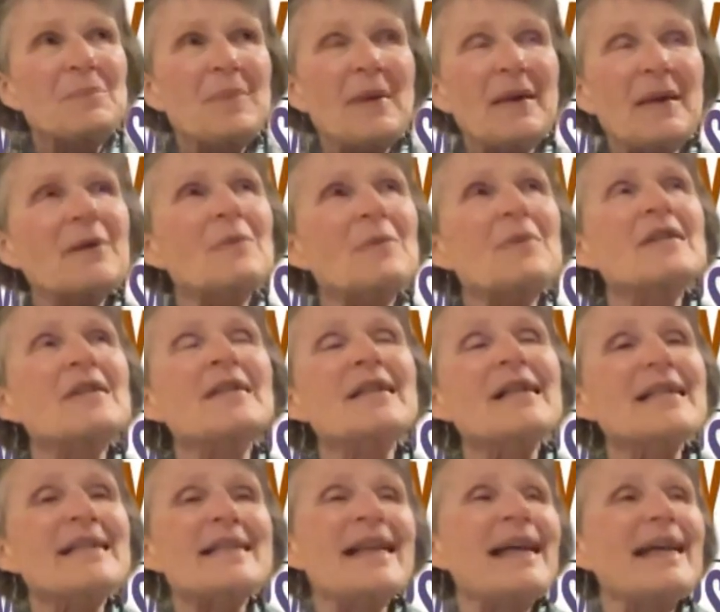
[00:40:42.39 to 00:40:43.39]
But it was
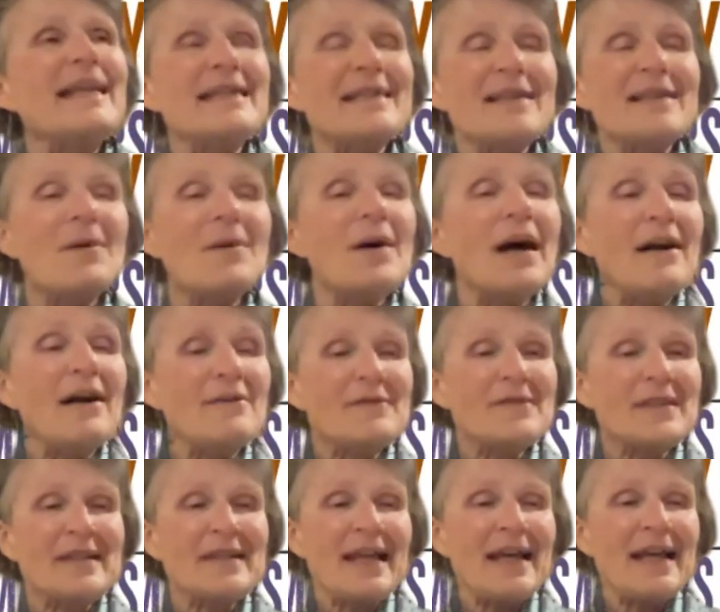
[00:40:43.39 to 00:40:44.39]
just, and so
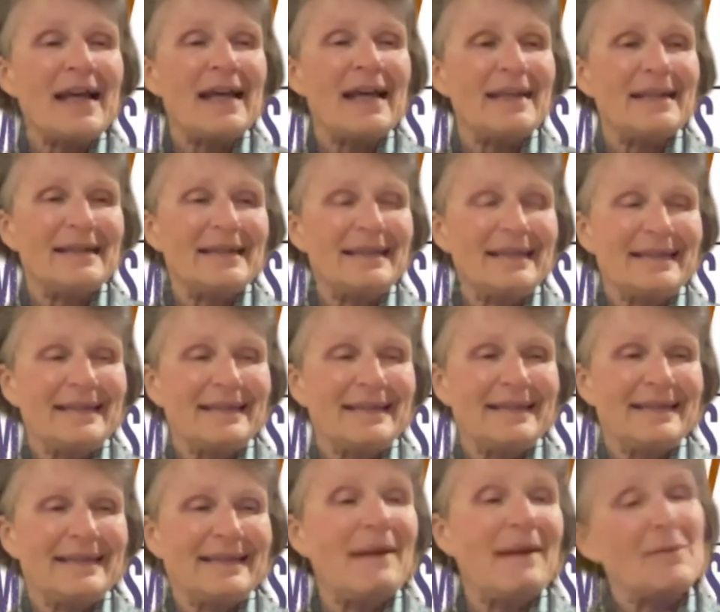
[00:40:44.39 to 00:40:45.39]
after that
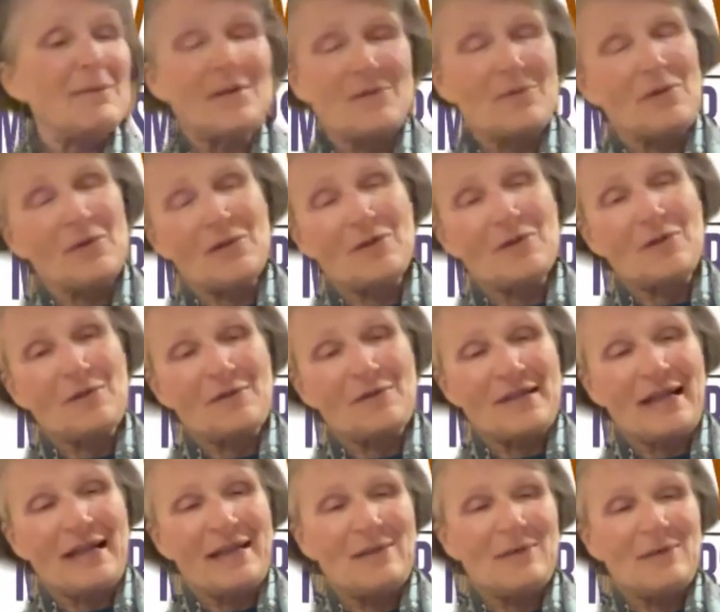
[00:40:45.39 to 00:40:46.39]
was what sort of
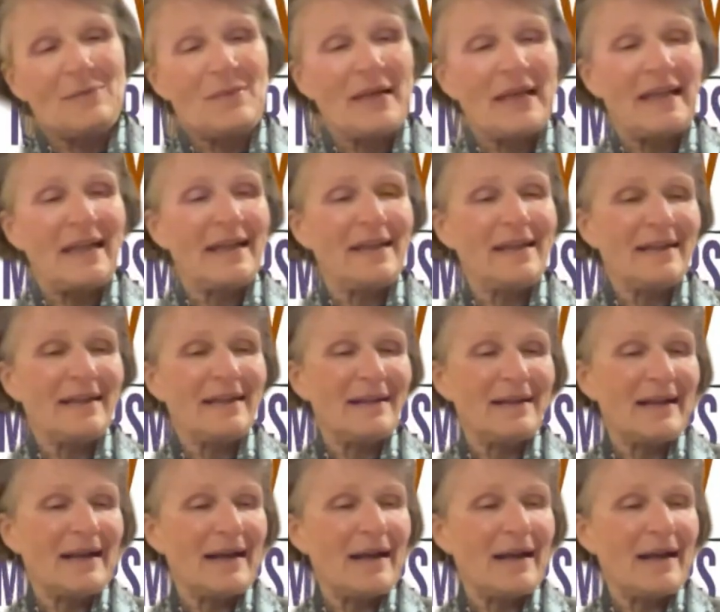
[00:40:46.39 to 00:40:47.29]
started me.